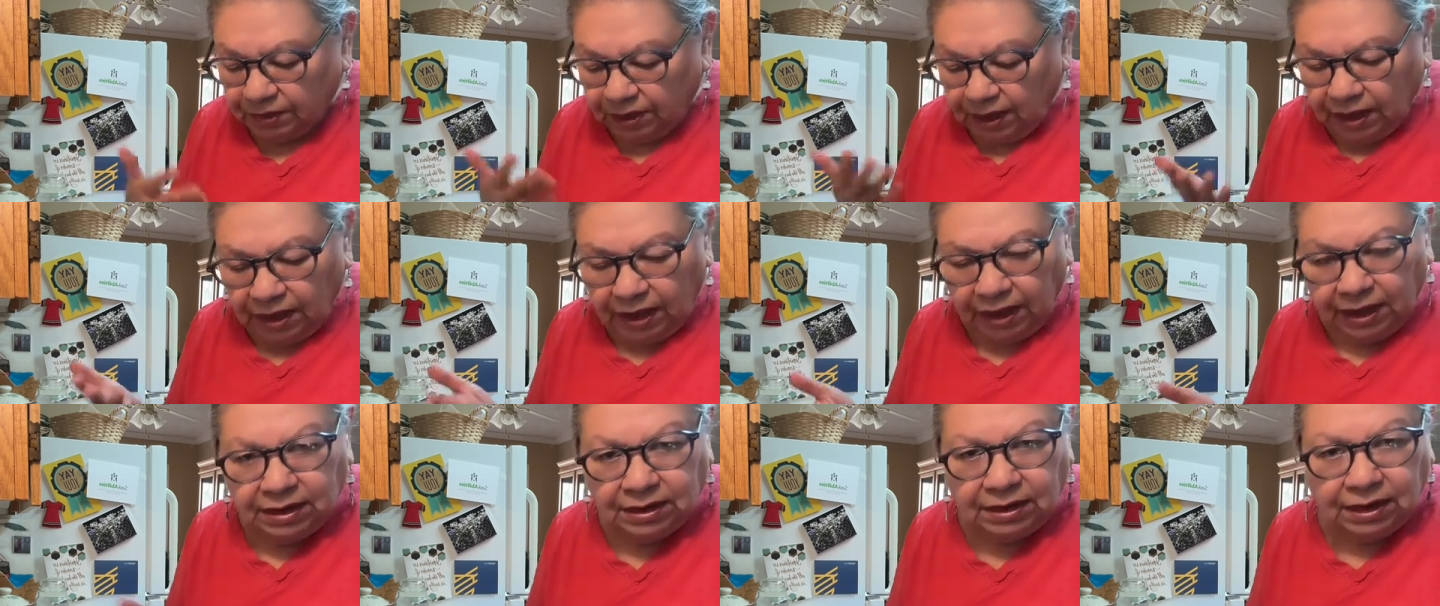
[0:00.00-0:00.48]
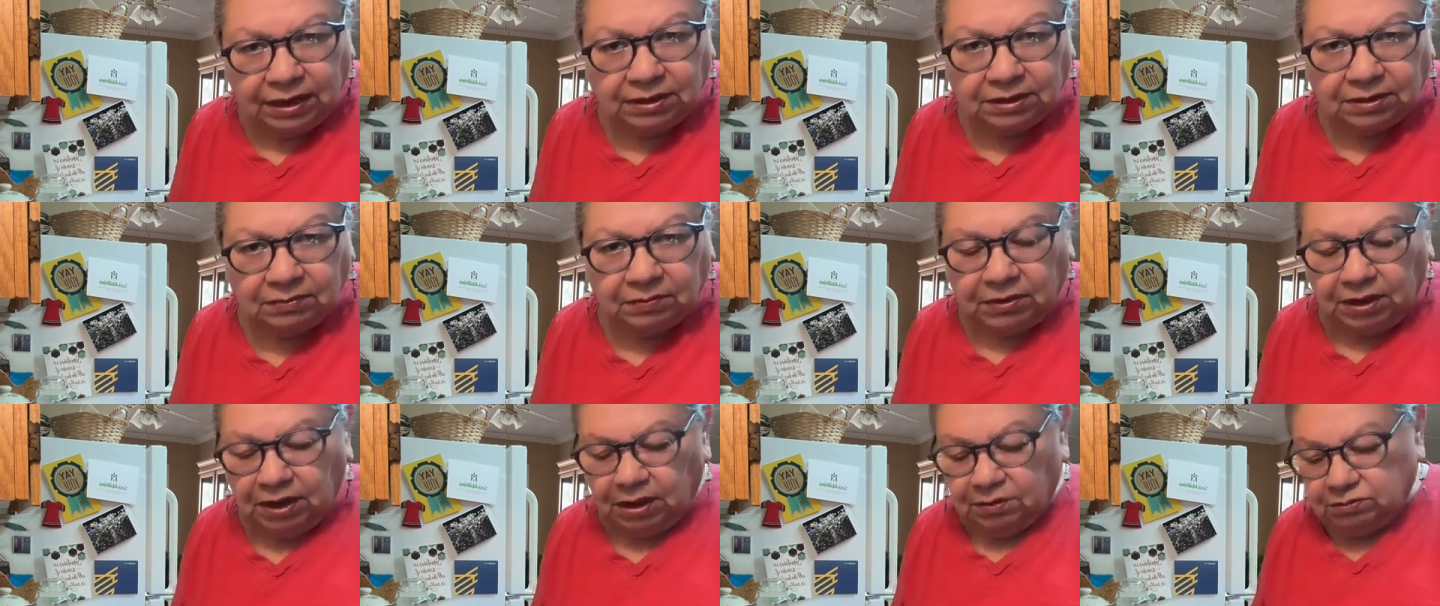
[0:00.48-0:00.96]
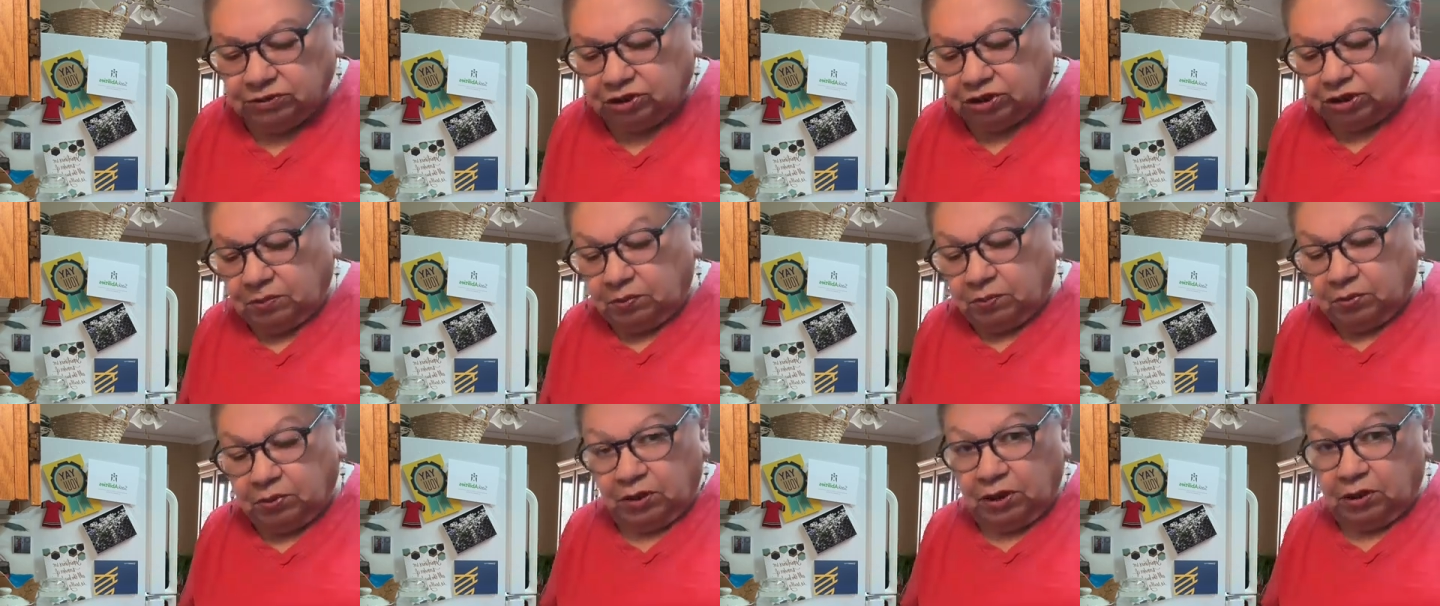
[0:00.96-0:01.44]
and let them come to a
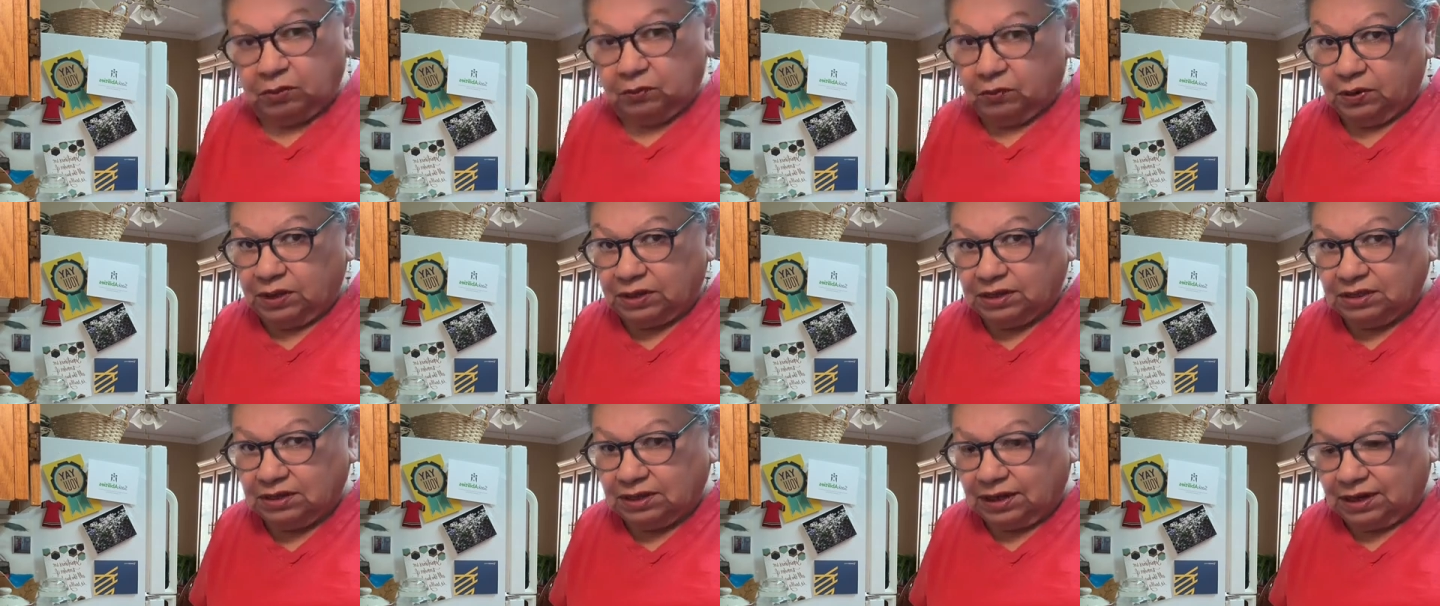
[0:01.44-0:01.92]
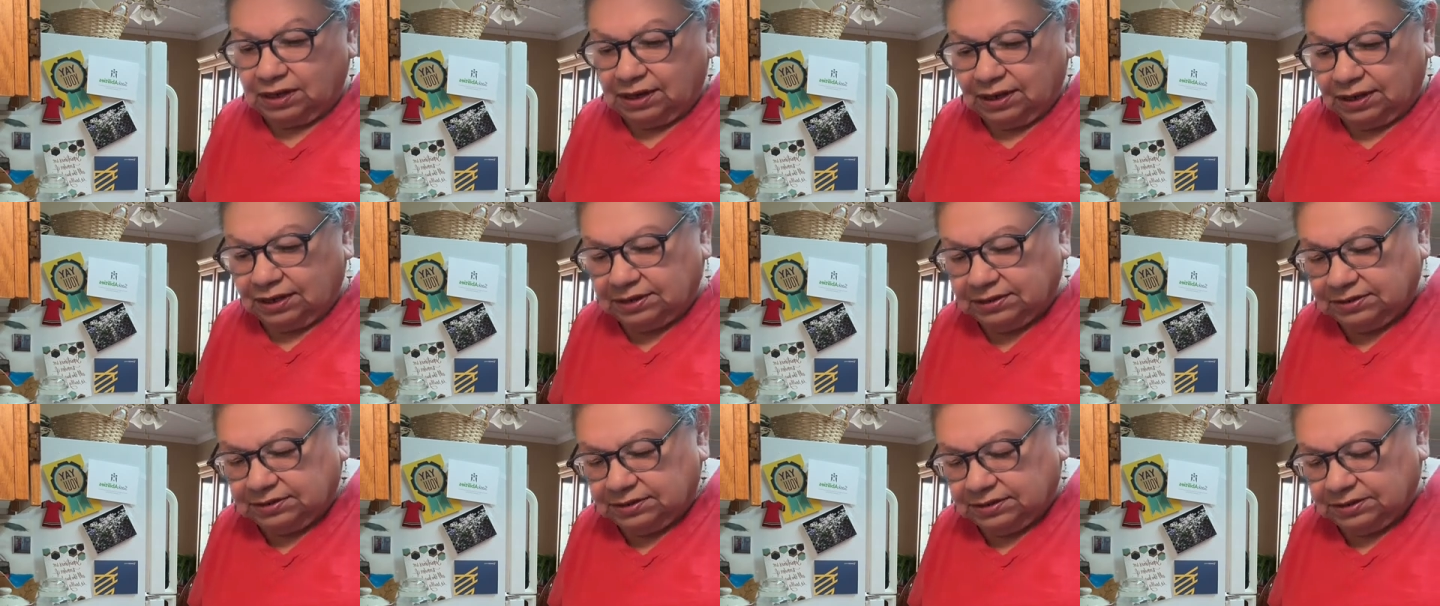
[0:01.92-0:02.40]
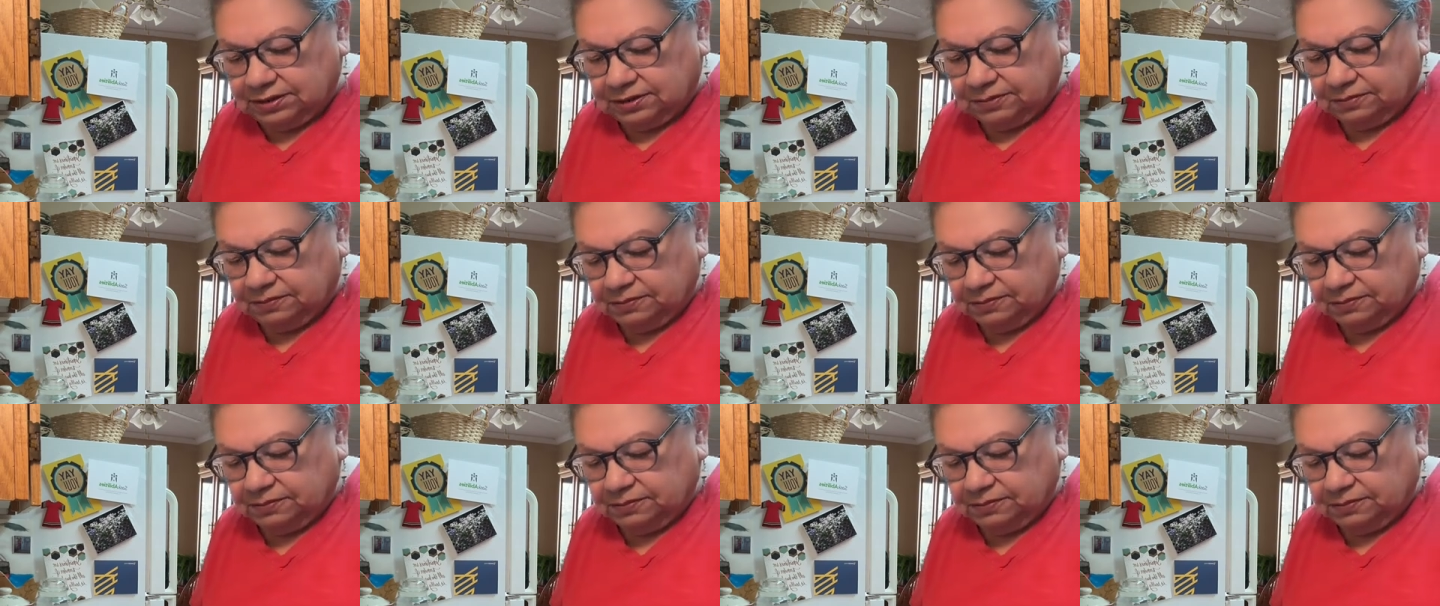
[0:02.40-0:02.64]
boil with the lids.